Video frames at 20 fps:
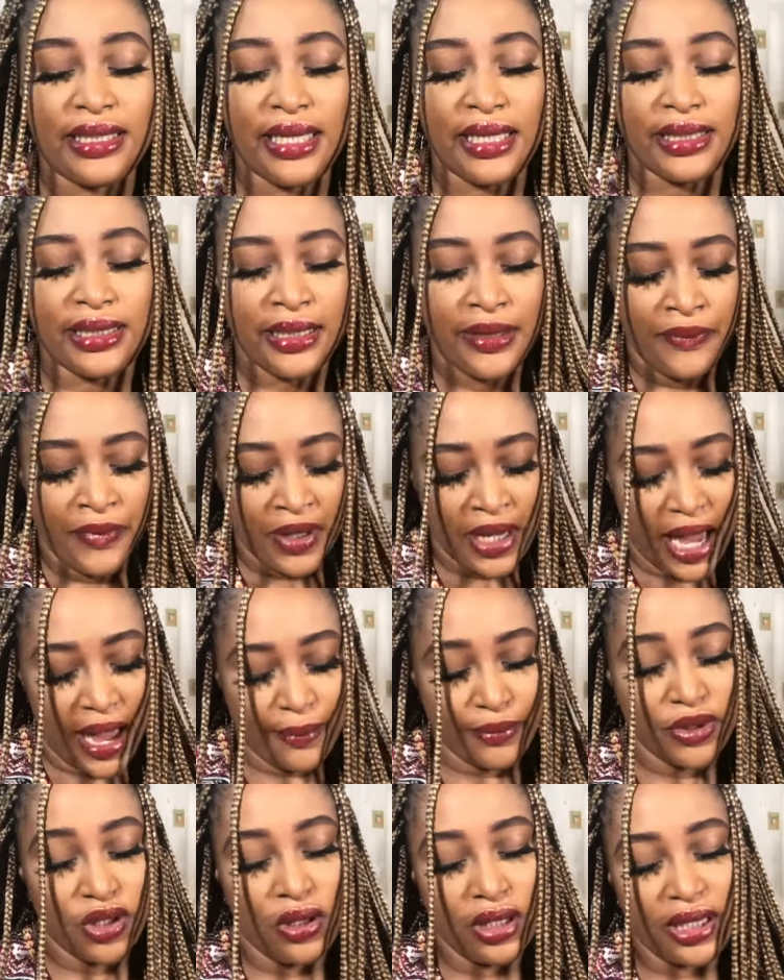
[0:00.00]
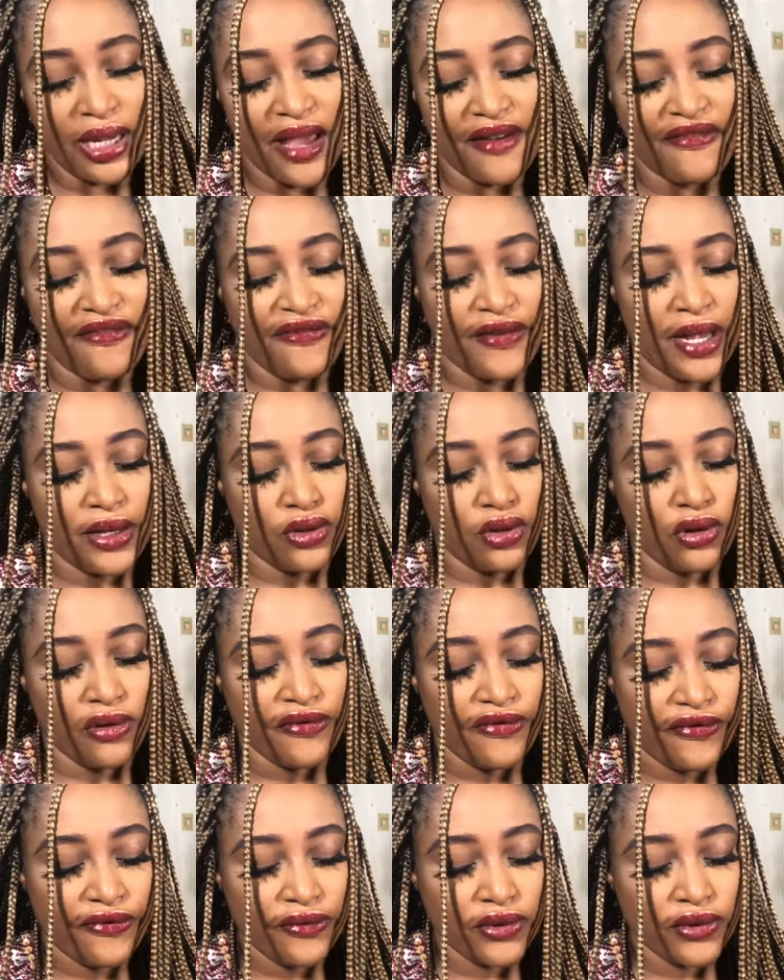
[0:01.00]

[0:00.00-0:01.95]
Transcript: It's, I'm not a fan of